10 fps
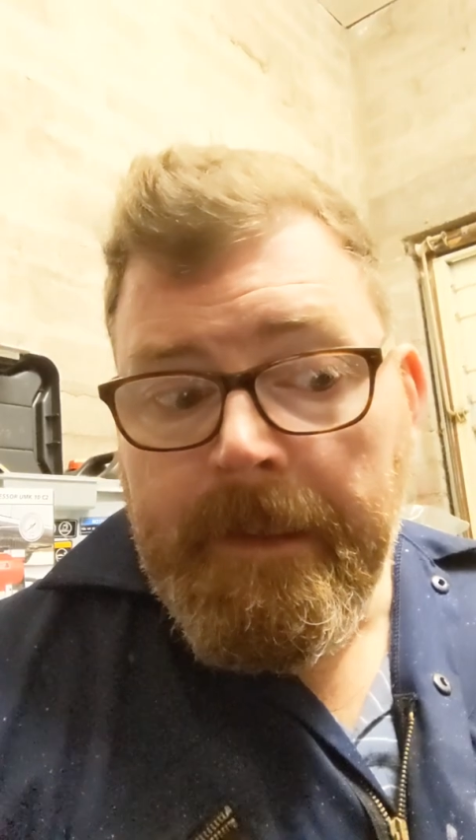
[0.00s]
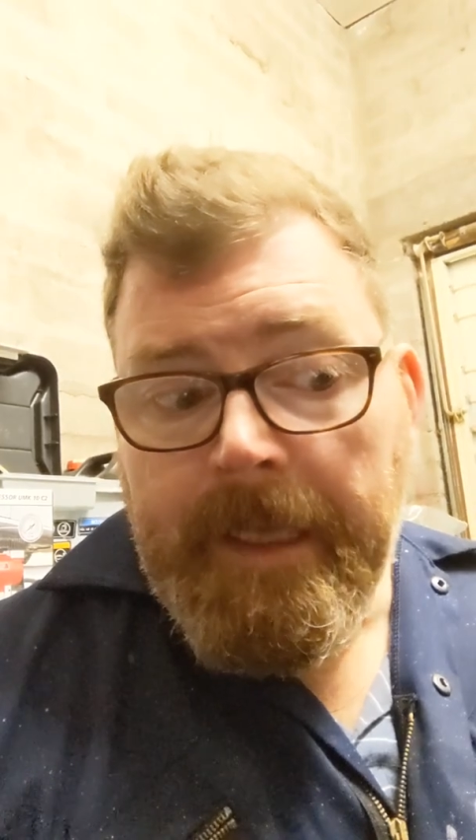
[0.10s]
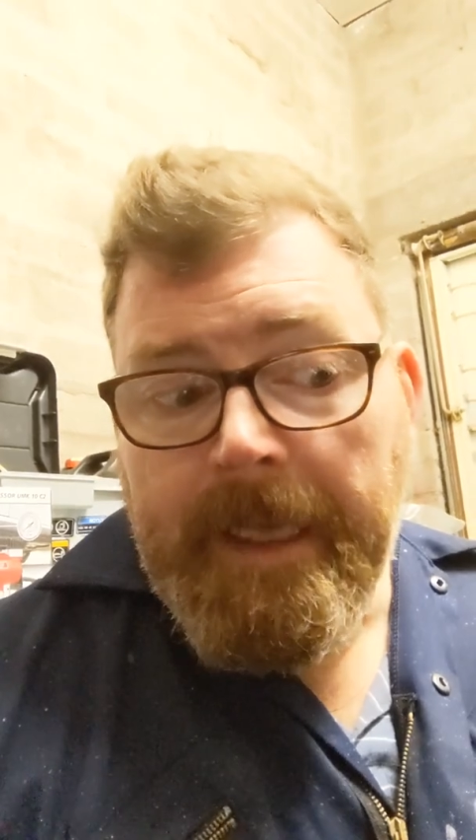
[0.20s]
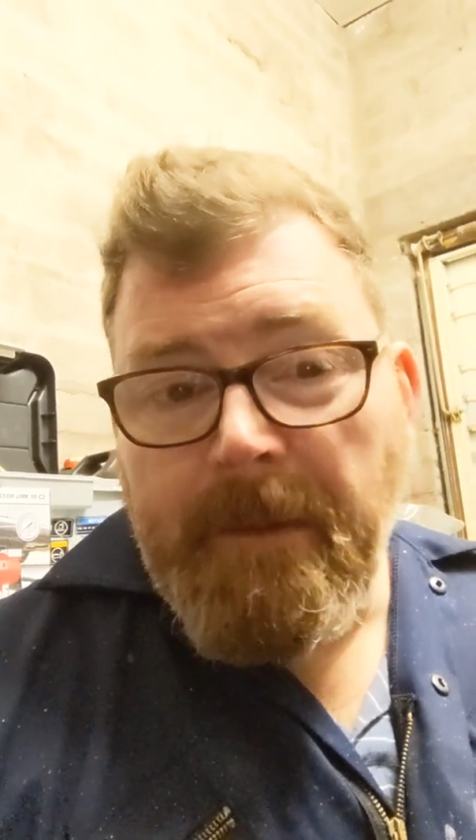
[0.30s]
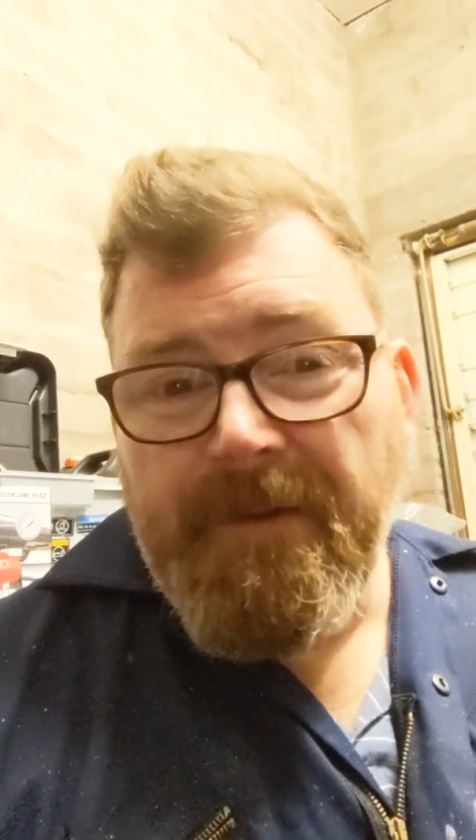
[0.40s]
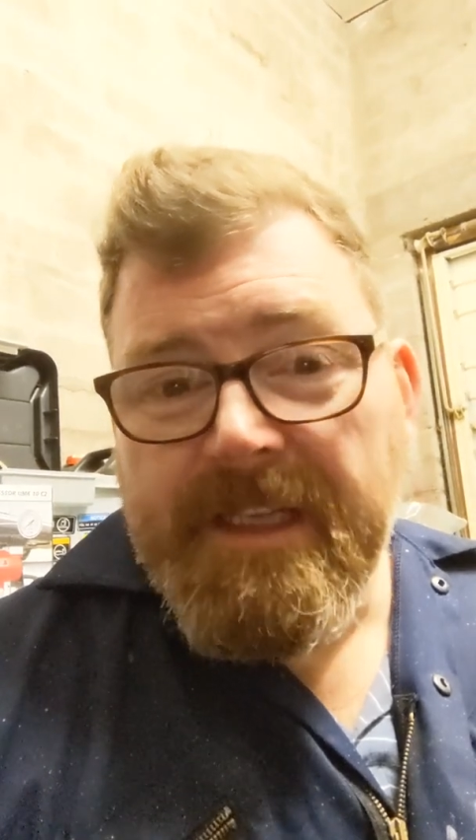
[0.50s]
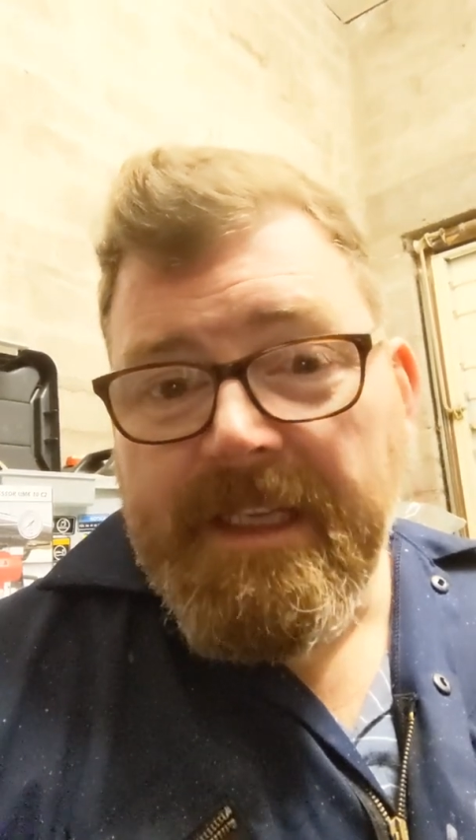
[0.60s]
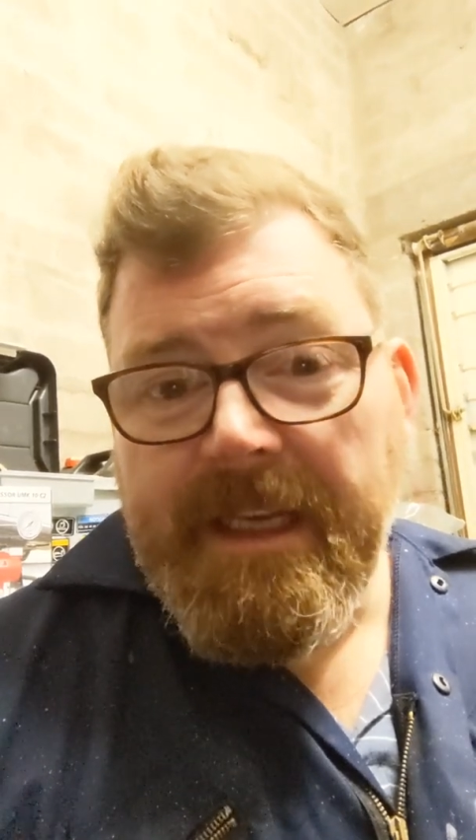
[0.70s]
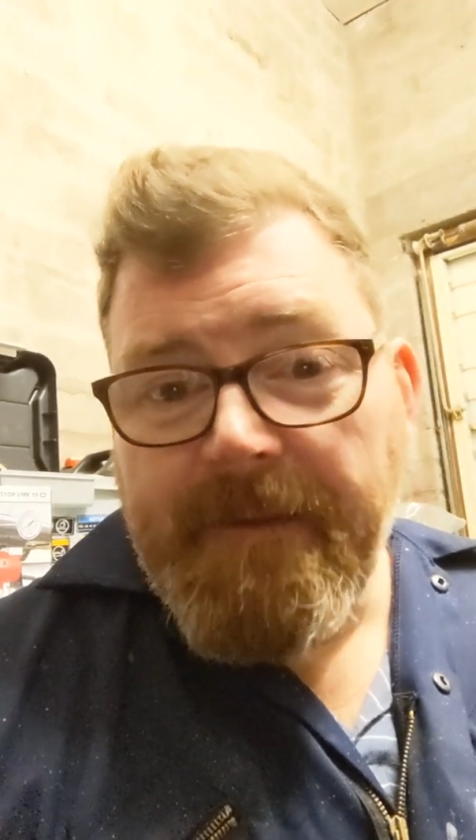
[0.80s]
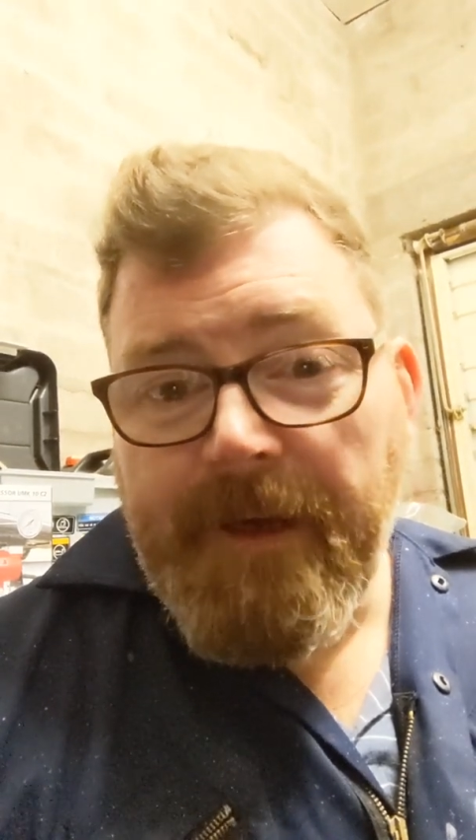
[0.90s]
Obviously
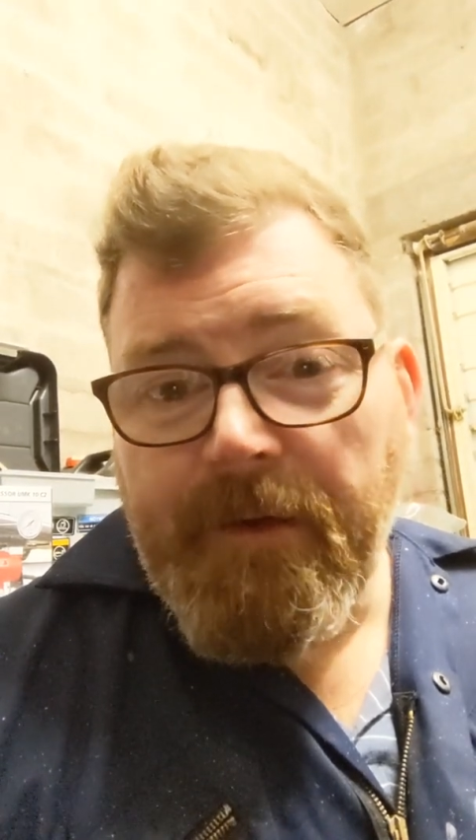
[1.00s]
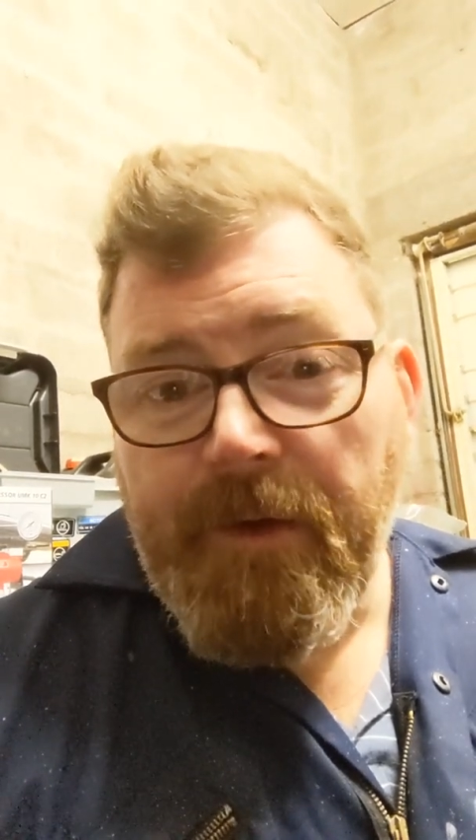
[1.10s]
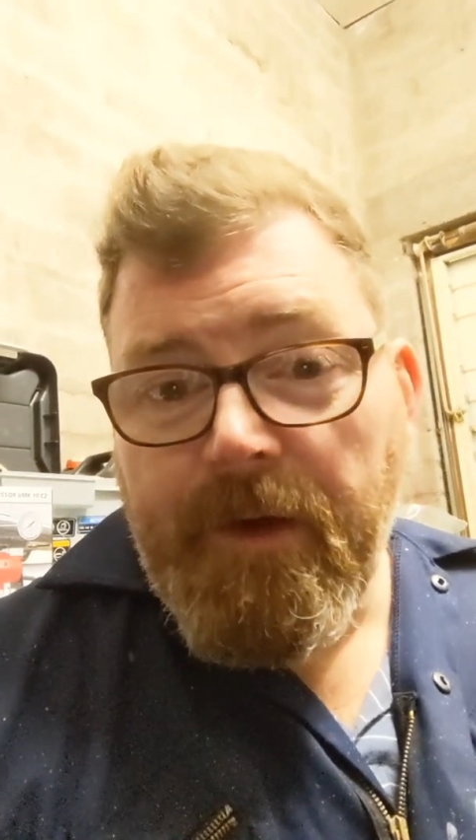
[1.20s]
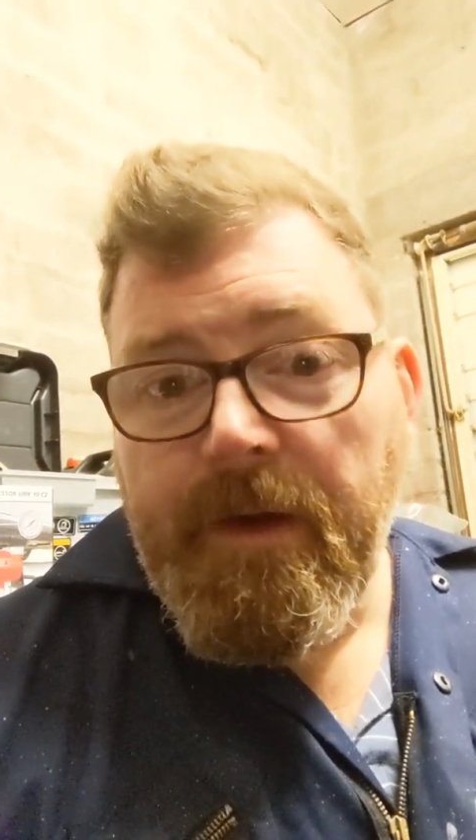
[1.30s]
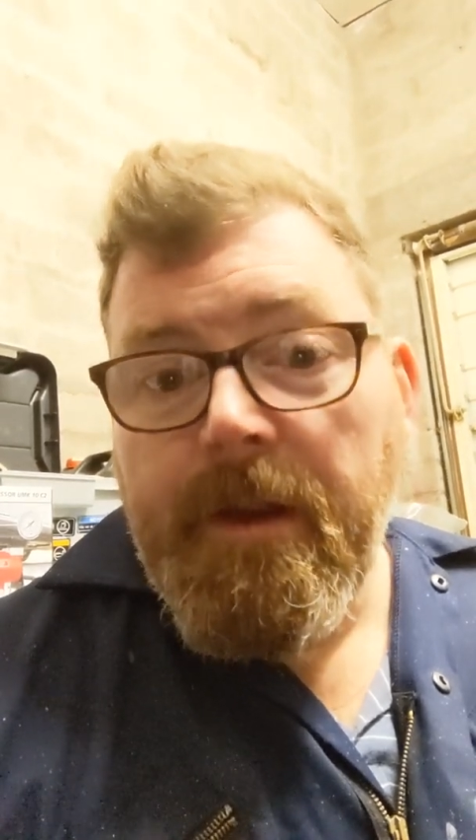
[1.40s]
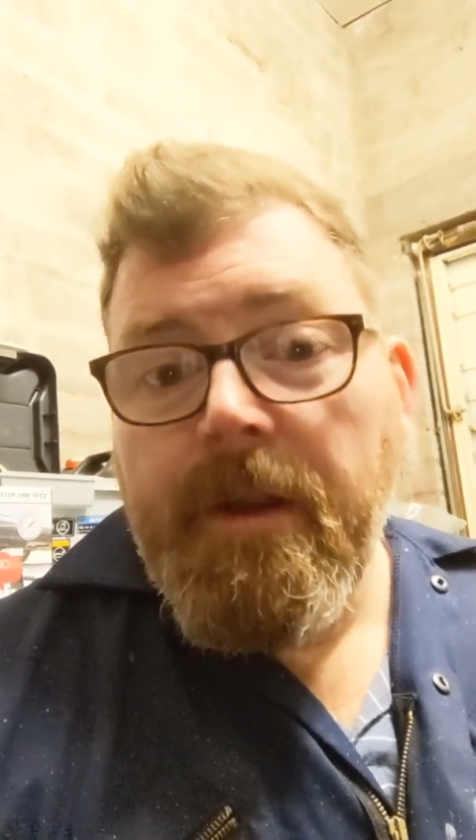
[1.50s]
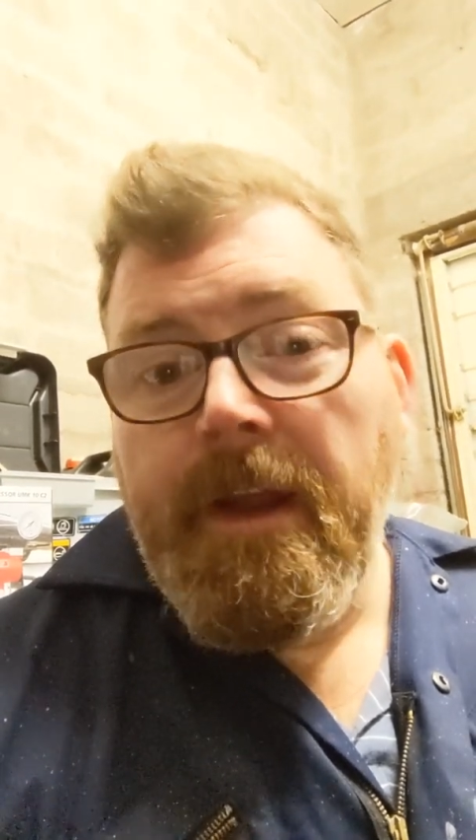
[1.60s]
take it for a run.